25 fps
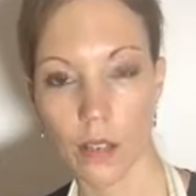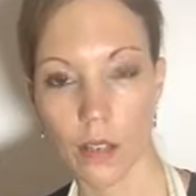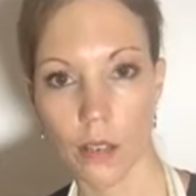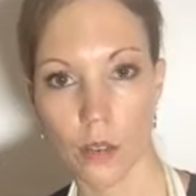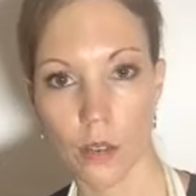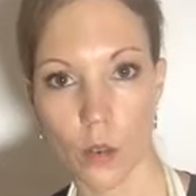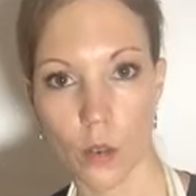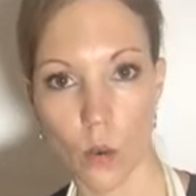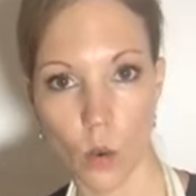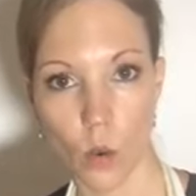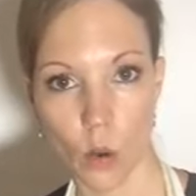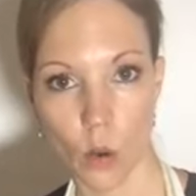
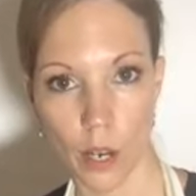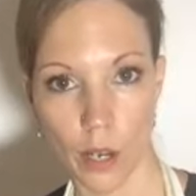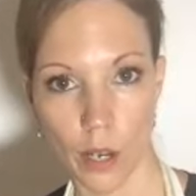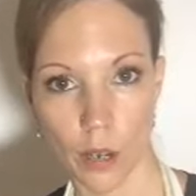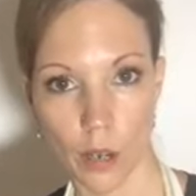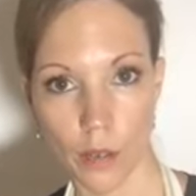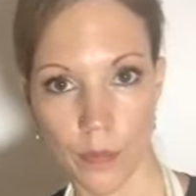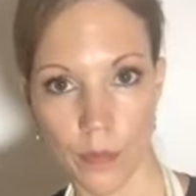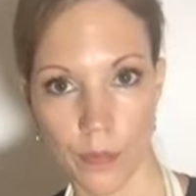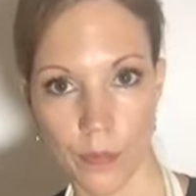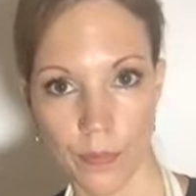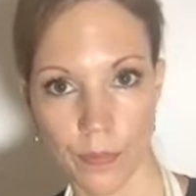the
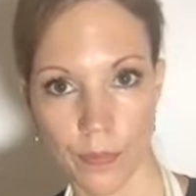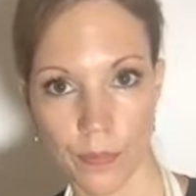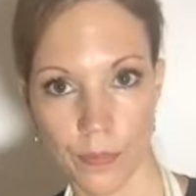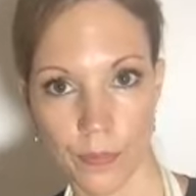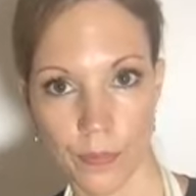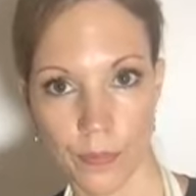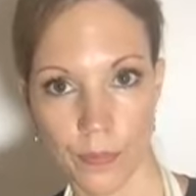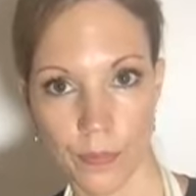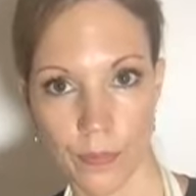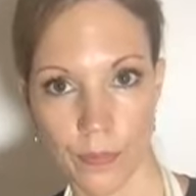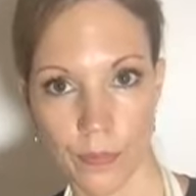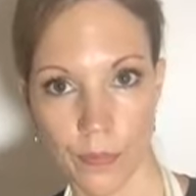oil.
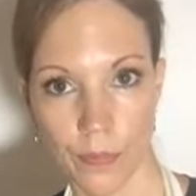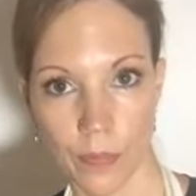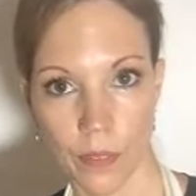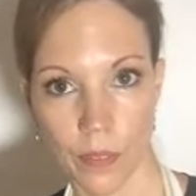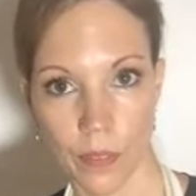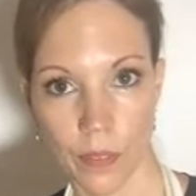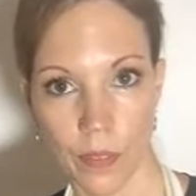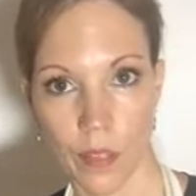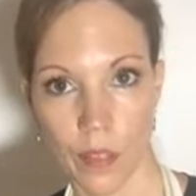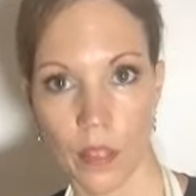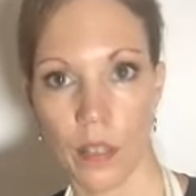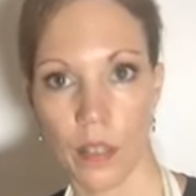
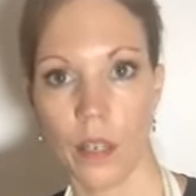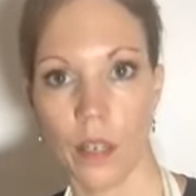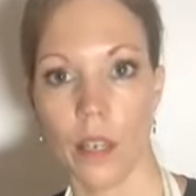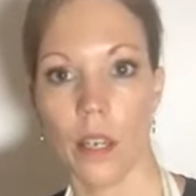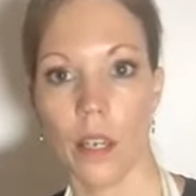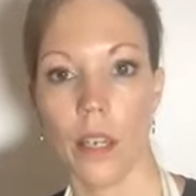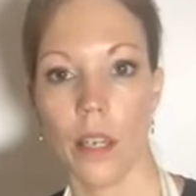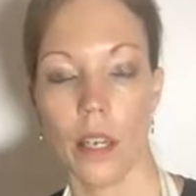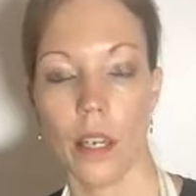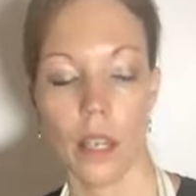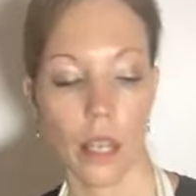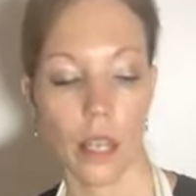Okay.
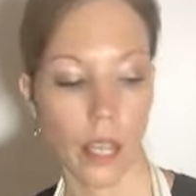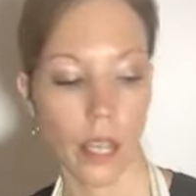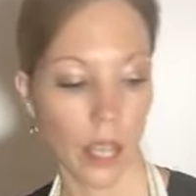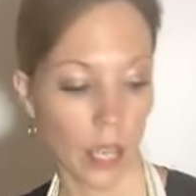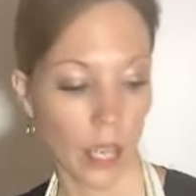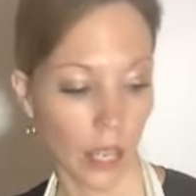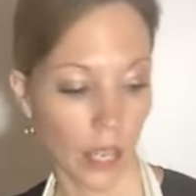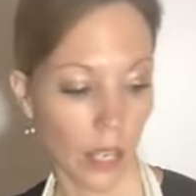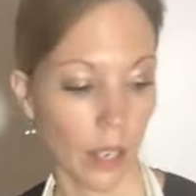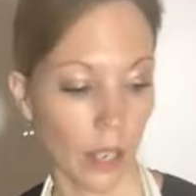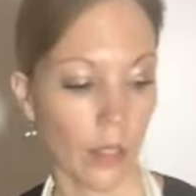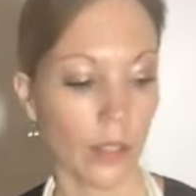
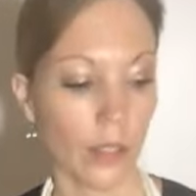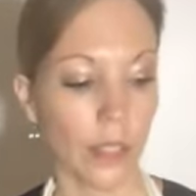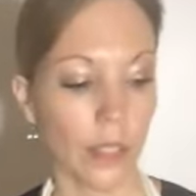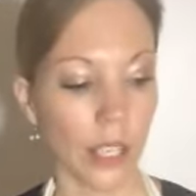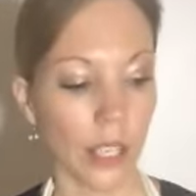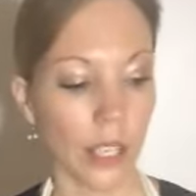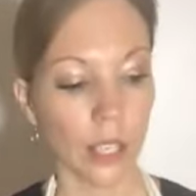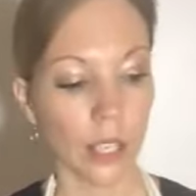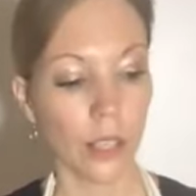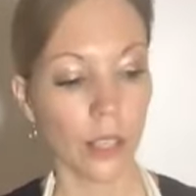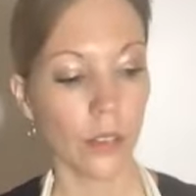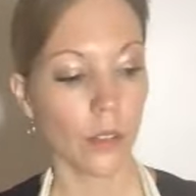And
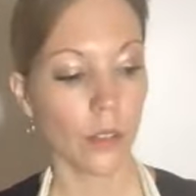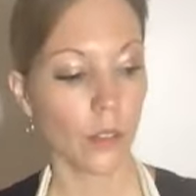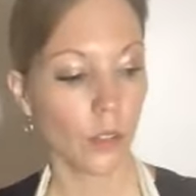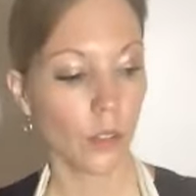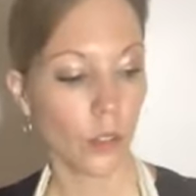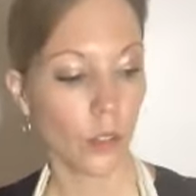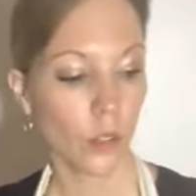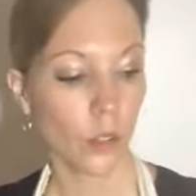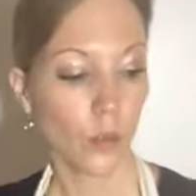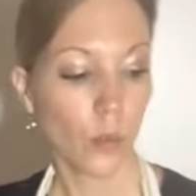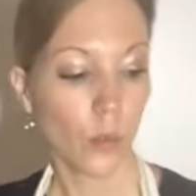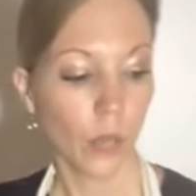then
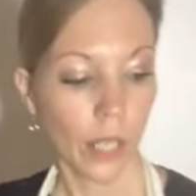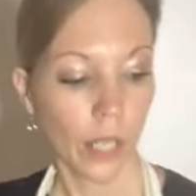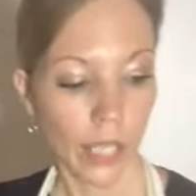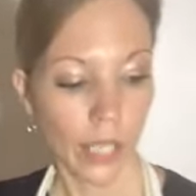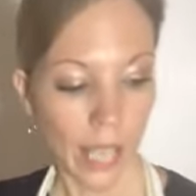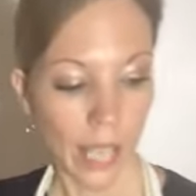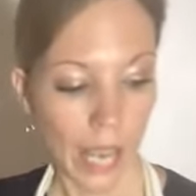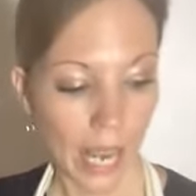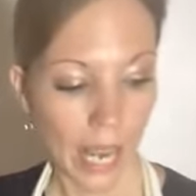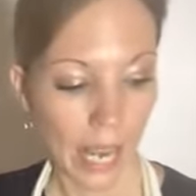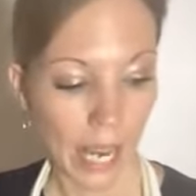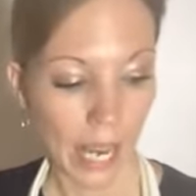you would
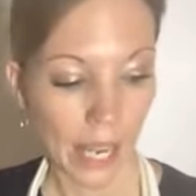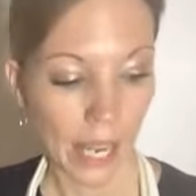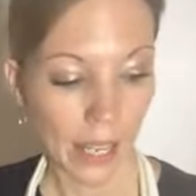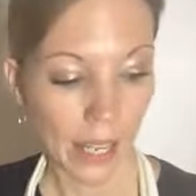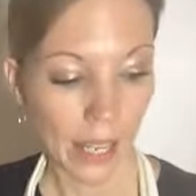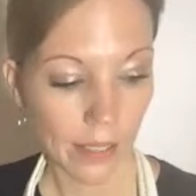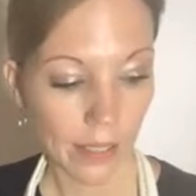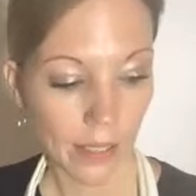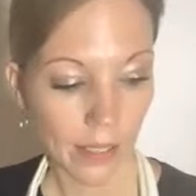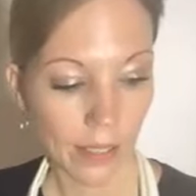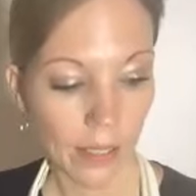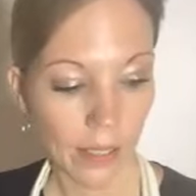
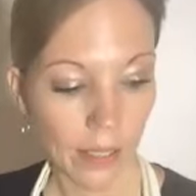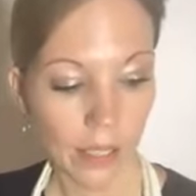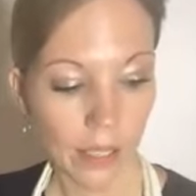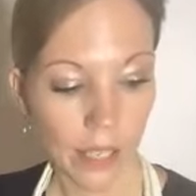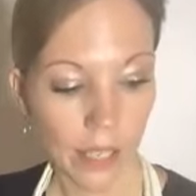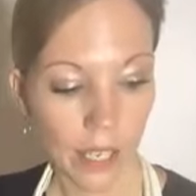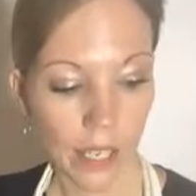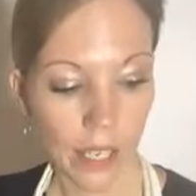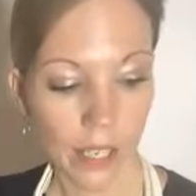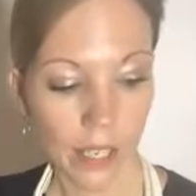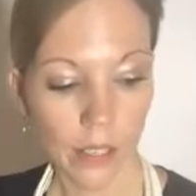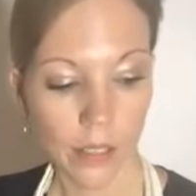add
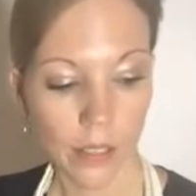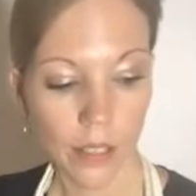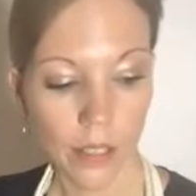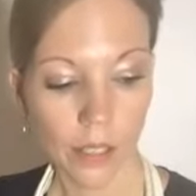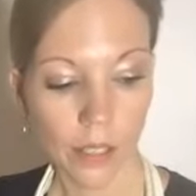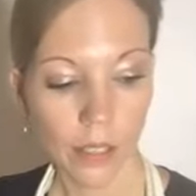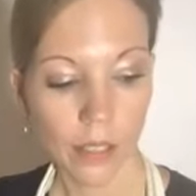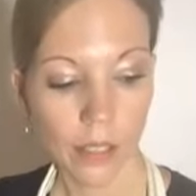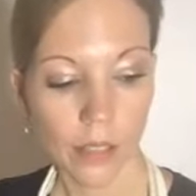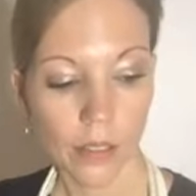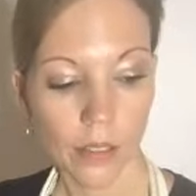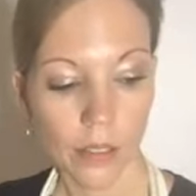in
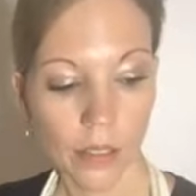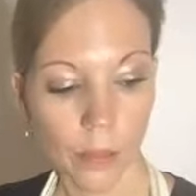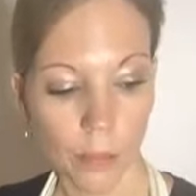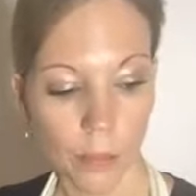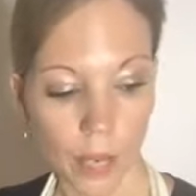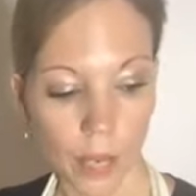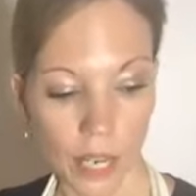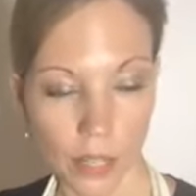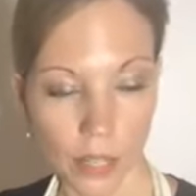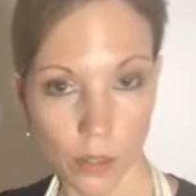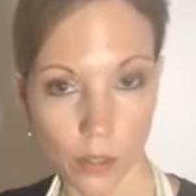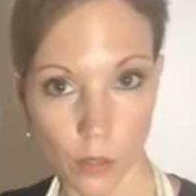the
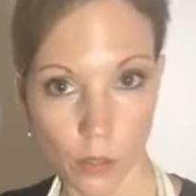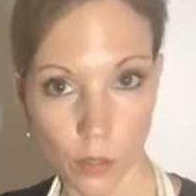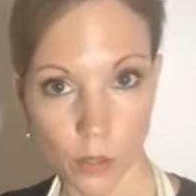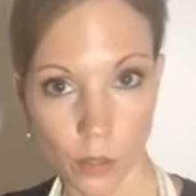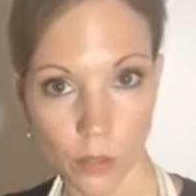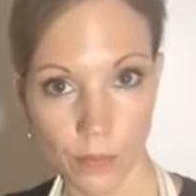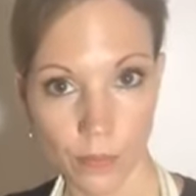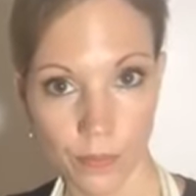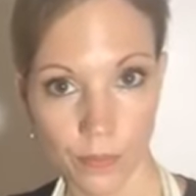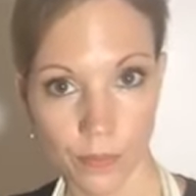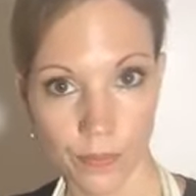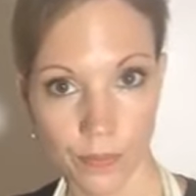
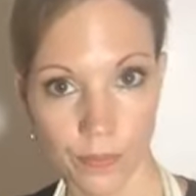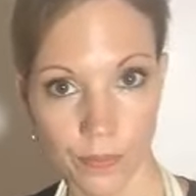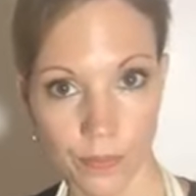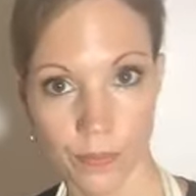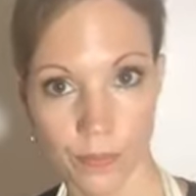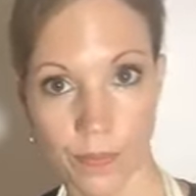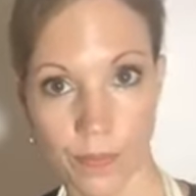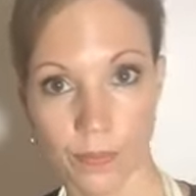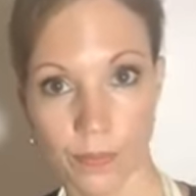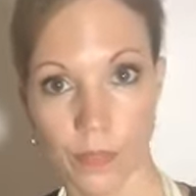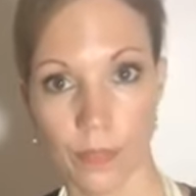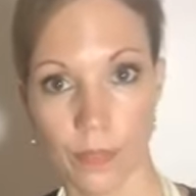basil
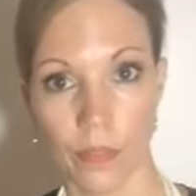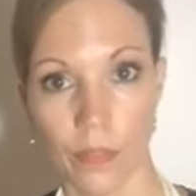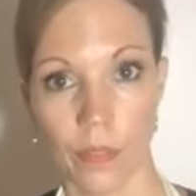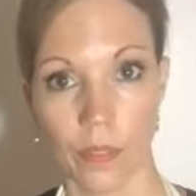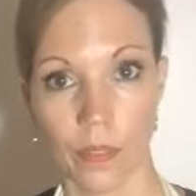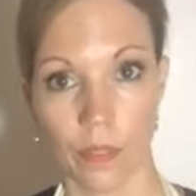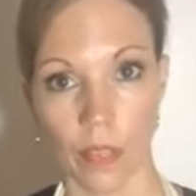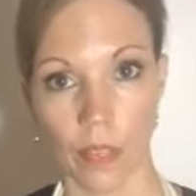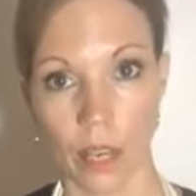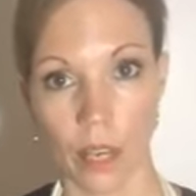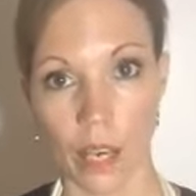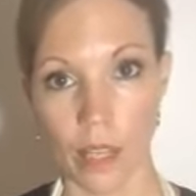
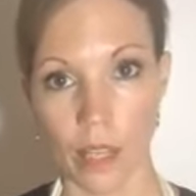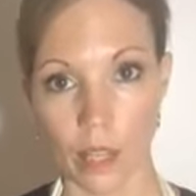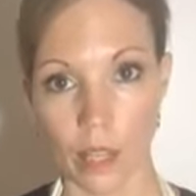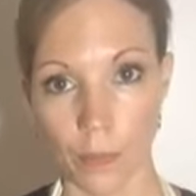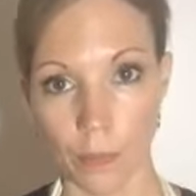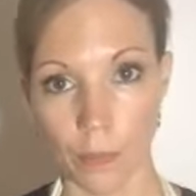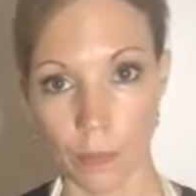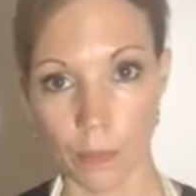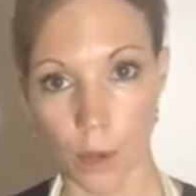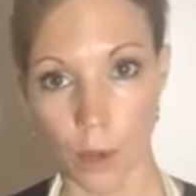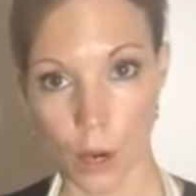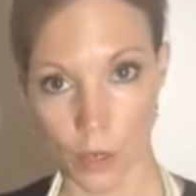and the
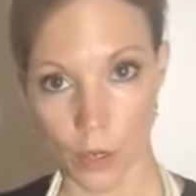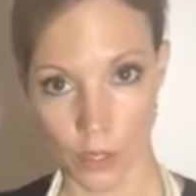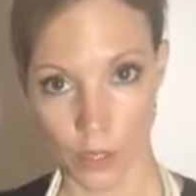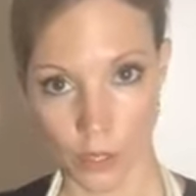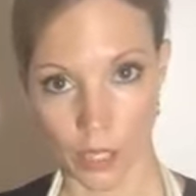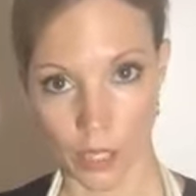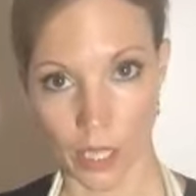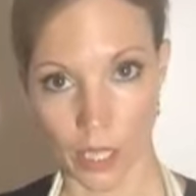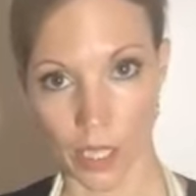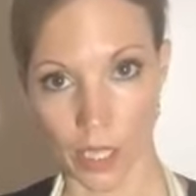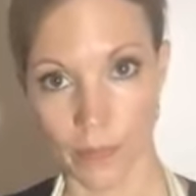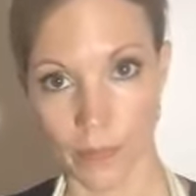
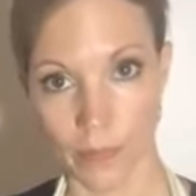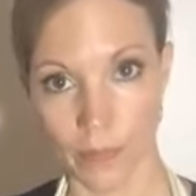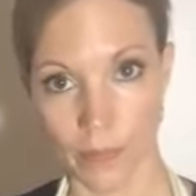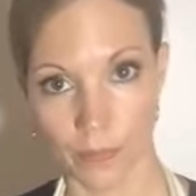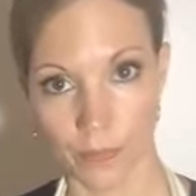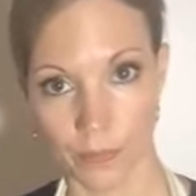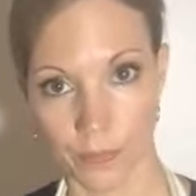parsley.